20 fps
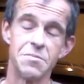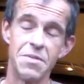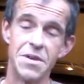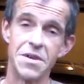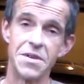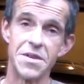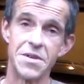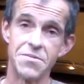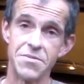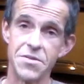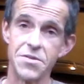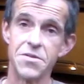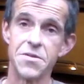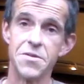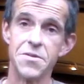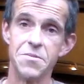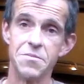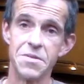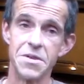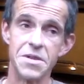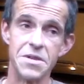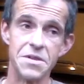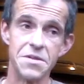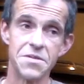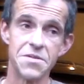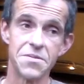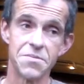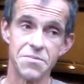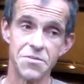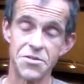about every 2
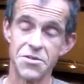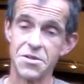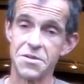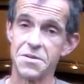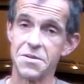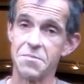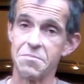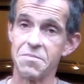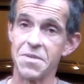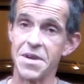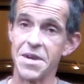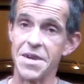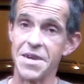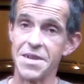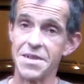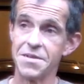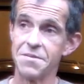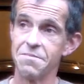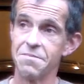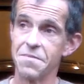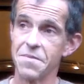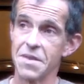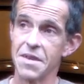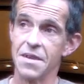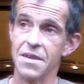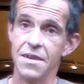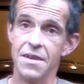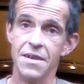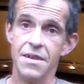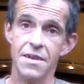minutes, which isn't bad.
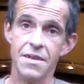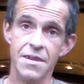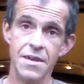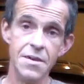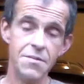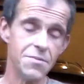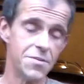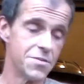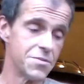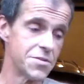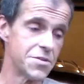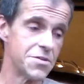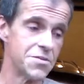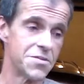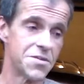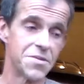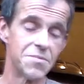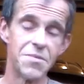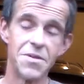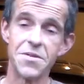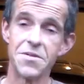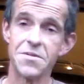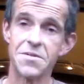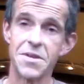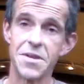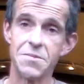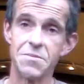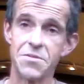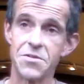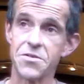And I will do some other
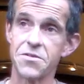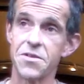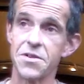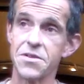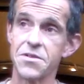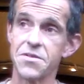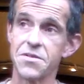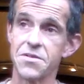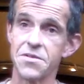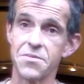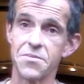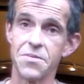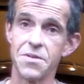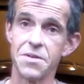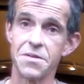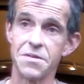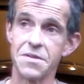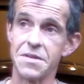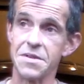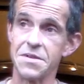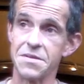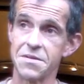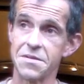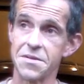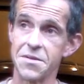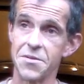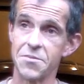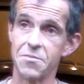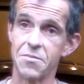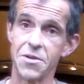demonstrations with
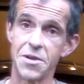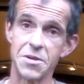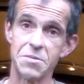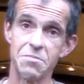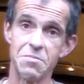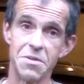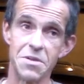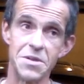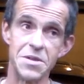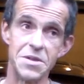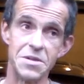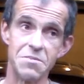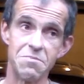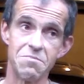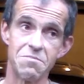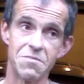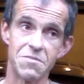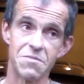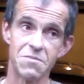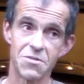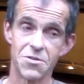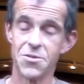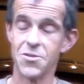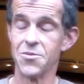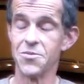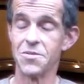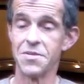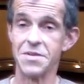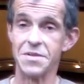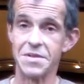this on brake bleeding,
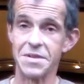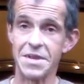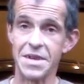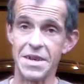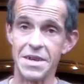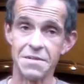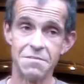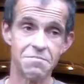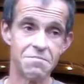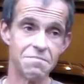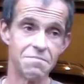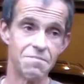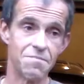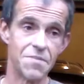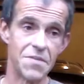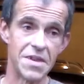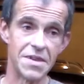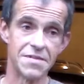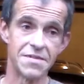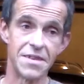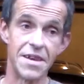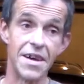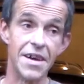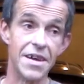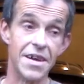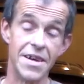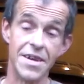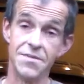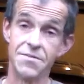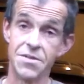coolant, and that. Next,
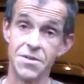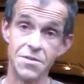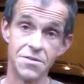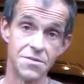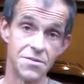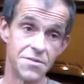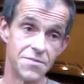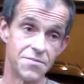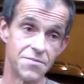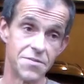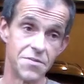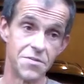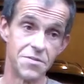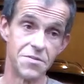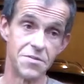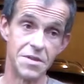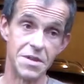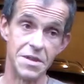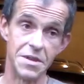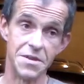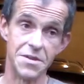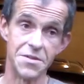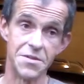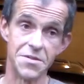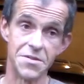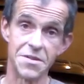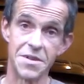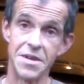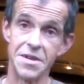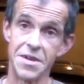I have used it for the
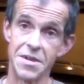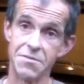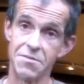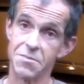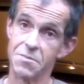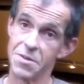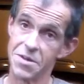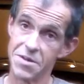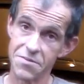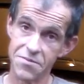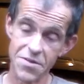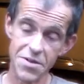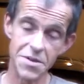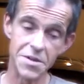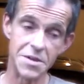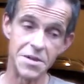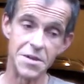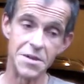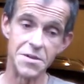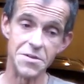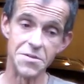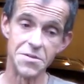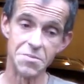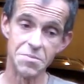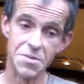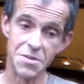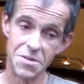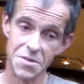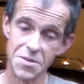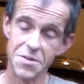others. I never made videos,
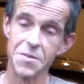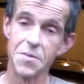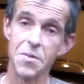but